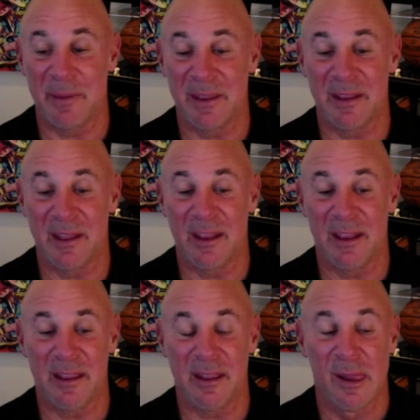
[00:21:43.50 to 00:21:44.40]
be
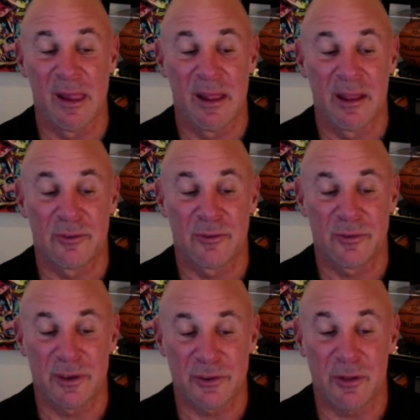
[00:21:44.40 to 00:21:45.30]
a
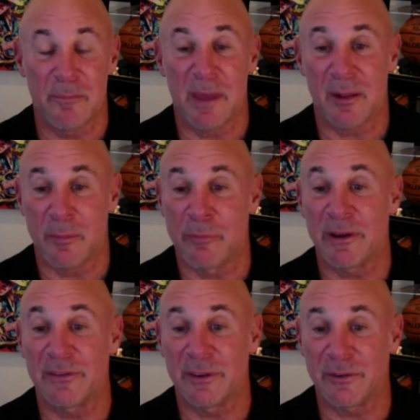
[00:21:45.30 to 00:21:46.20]
traditional metal
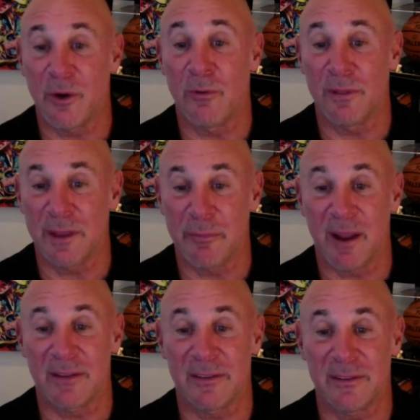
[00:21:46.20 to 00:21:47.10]
braces only
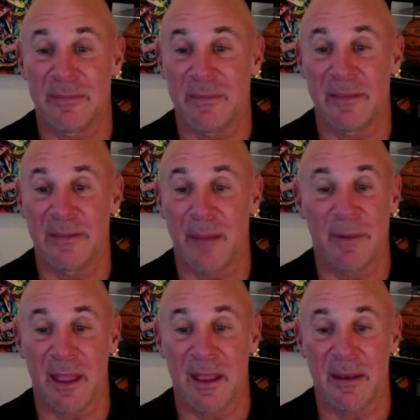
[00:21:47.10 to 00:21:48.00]
practice and dominate
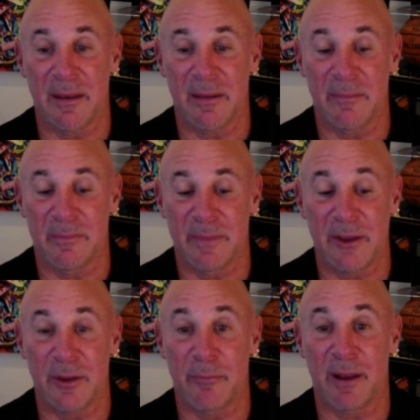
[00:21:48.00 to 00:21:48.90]
and
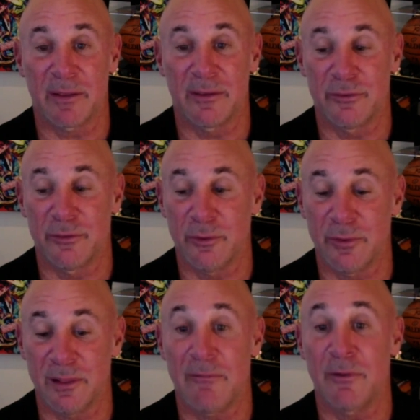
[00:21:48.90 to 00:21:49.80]
take your practice to the
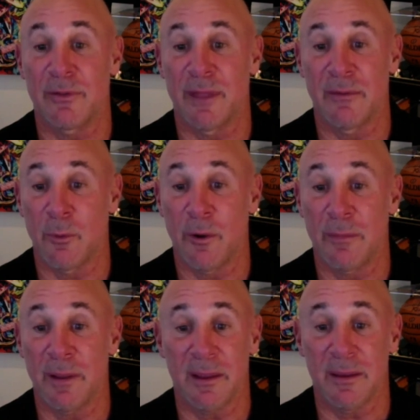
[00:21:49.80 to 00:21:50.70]
level that you want to
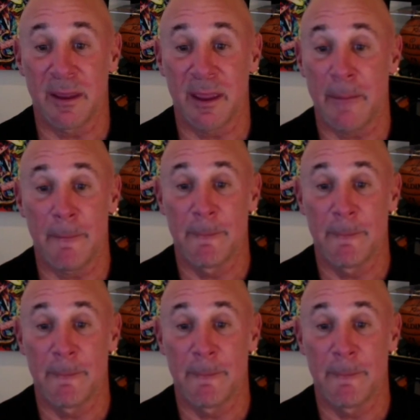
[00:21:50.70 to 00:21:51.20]
be. You can't.